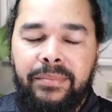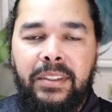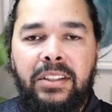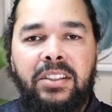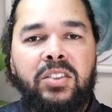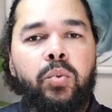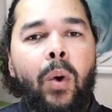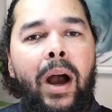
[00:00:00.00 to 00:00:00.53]

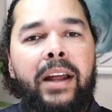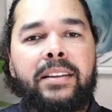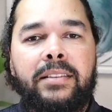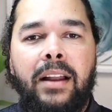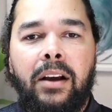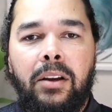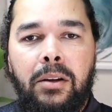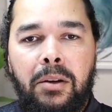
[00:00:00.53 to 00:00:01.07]
this is why it's
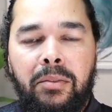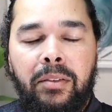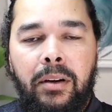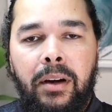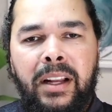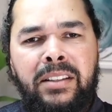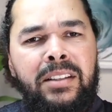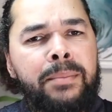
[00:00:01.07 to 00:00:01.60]
not going to
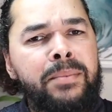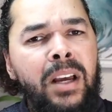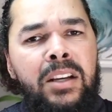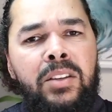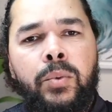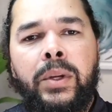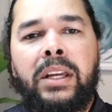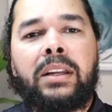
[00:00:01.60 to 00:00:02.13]
convert. And
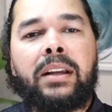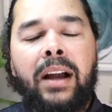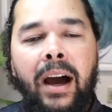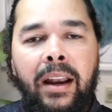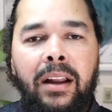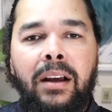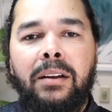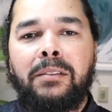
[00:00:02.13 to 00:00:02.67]
sometimes we can
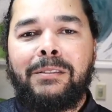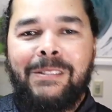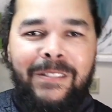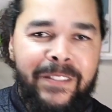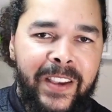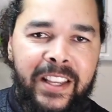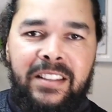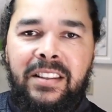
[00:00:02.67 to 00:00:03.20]
kind of
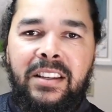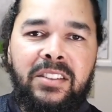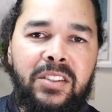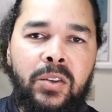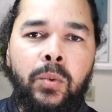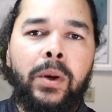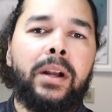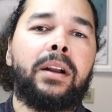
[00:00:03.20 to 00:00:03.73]
fix it
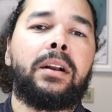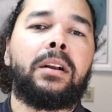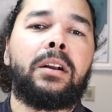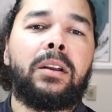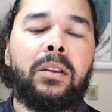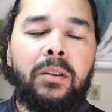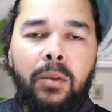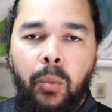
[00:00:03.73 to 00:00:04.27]
to
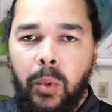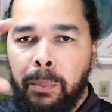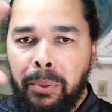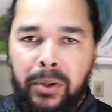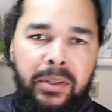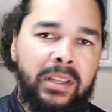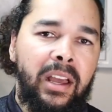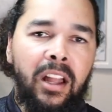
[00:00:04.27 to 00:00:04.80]
where we
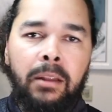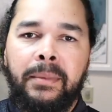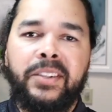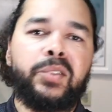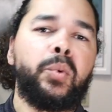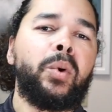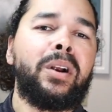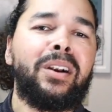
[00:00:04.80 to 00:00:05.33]
put the
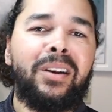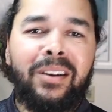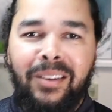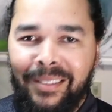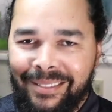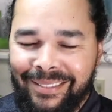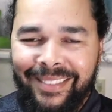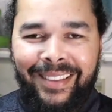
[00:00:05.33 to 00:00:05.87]
elements where
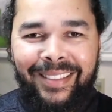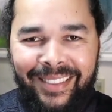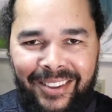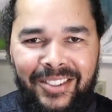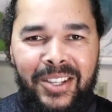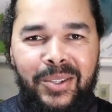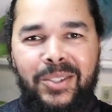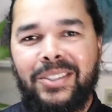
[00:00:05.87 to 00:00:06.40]
the
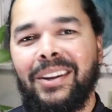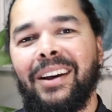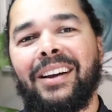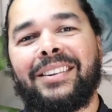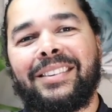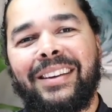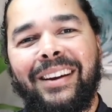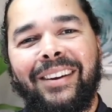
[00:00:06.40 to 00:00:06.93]
secret
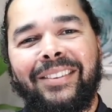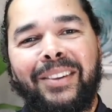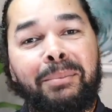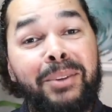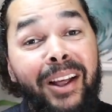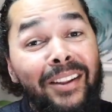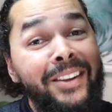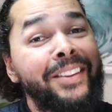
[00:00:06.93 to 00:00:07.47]
sauce, so I'm
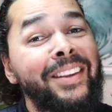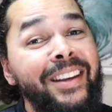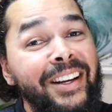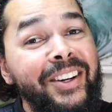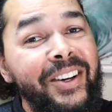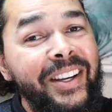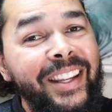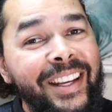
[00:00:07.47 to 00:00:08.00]
telling you the
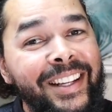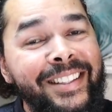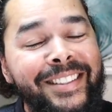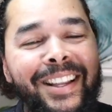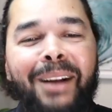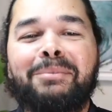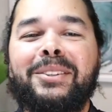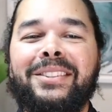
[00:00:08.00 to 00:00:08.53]

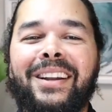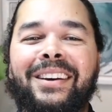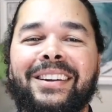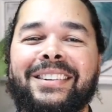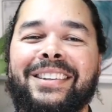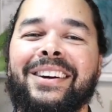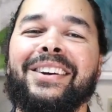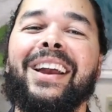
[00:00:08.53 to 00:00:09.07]
ingredients. I'm just not
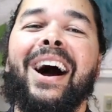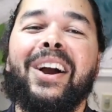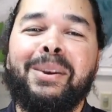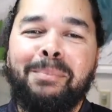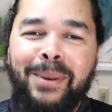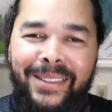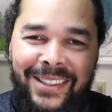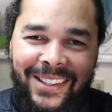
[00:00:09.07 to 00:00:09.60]
going to tell you how you
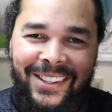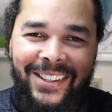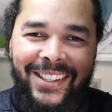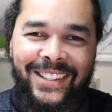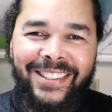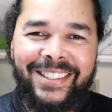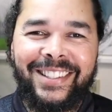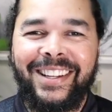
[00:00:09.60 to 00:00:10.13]
put the
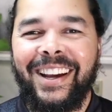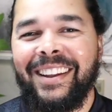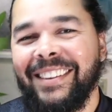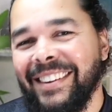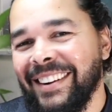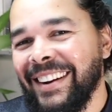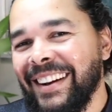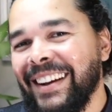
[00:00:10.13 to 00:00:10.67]
ingredients
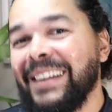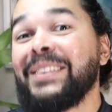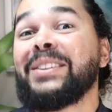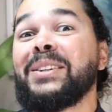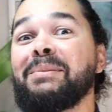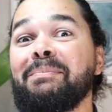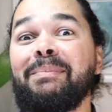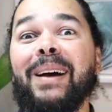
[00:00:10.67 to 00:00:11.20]
together
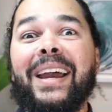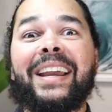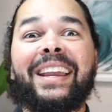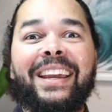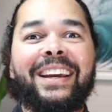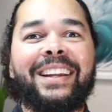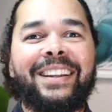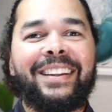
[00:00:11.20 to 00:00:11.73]
to make
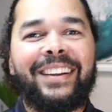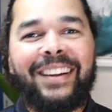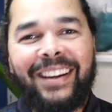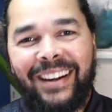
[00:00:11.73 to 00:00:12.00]
it